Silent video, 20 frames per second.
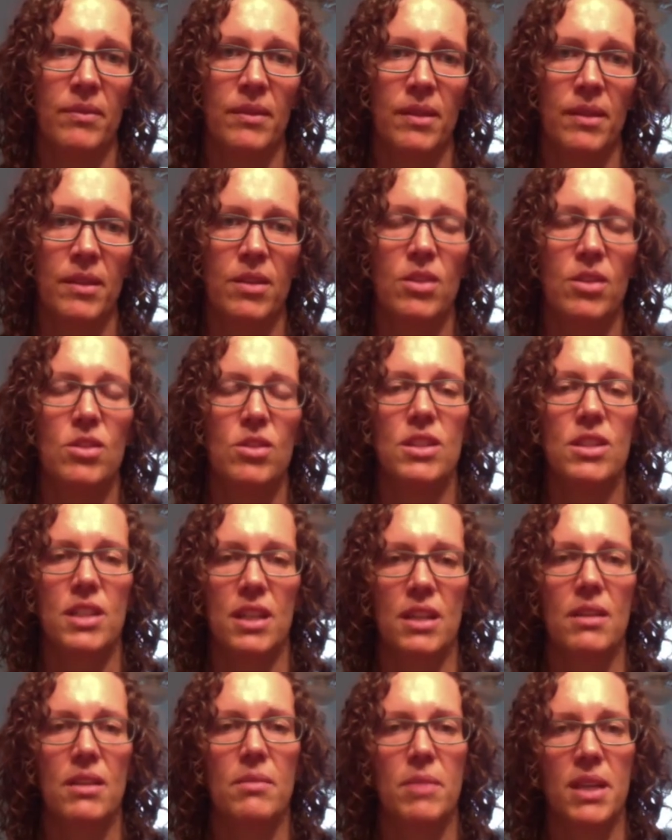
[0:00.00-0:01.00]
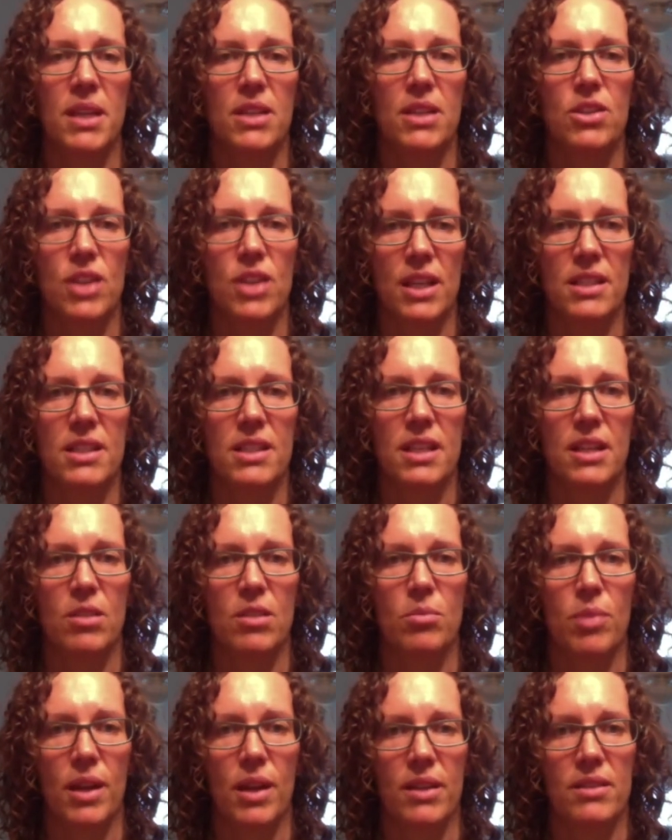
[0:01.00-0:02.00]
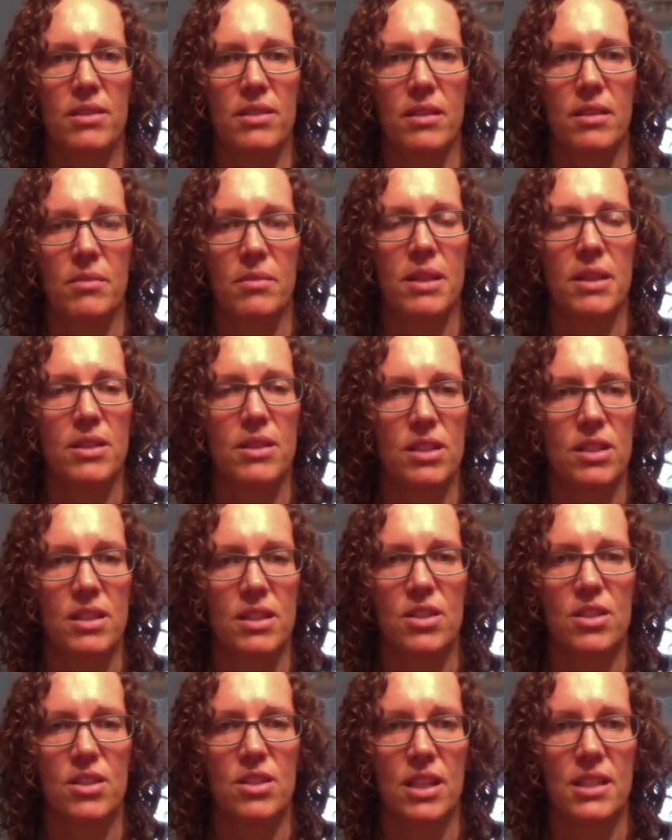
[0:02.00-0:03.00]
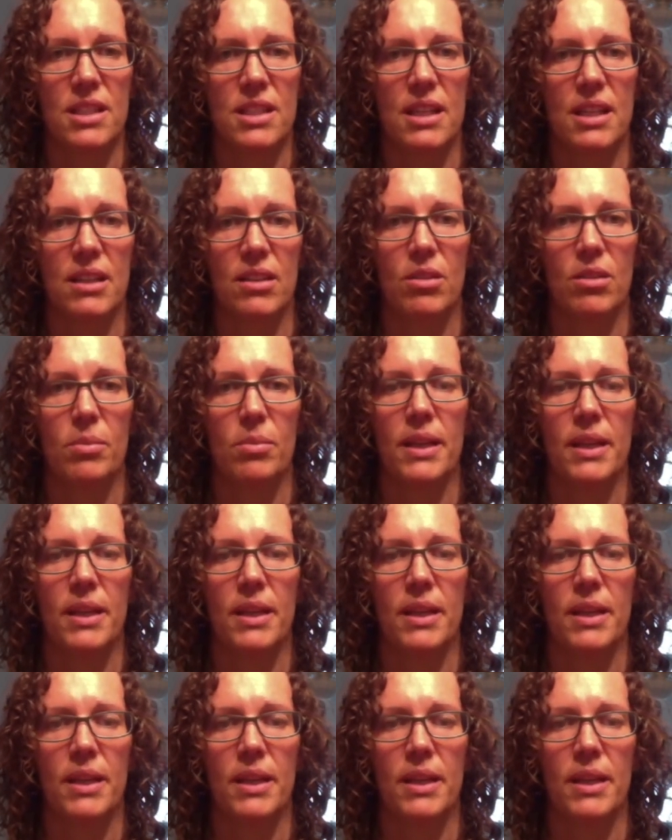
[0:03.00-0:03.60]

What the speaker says: You're just going to be adjusting. Your breath is going to be just adjusting a little bit